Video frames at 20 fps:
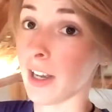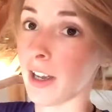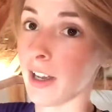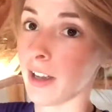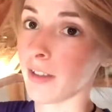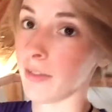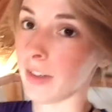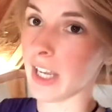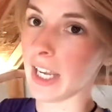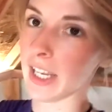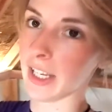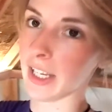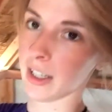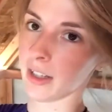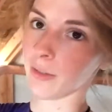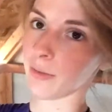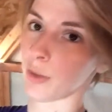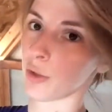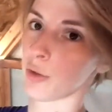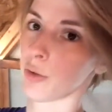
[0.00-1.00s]
I have
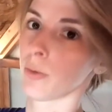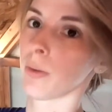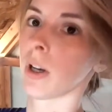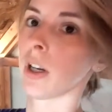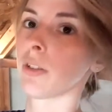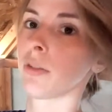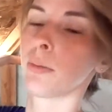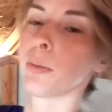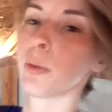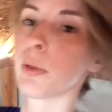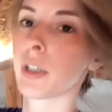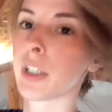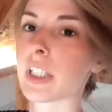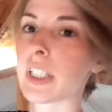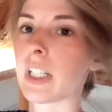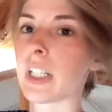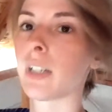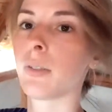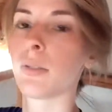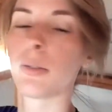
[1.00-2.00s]
8 of the 12
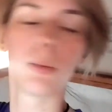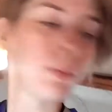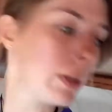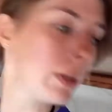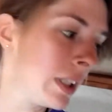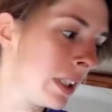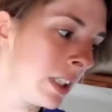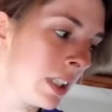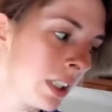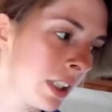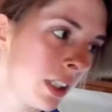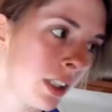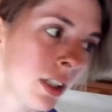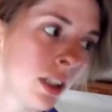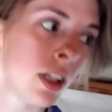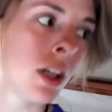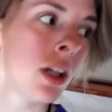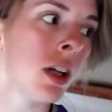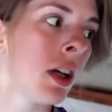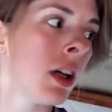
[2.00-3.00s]
boards that I will be
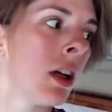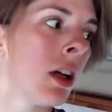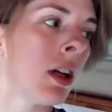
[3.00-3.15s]
needing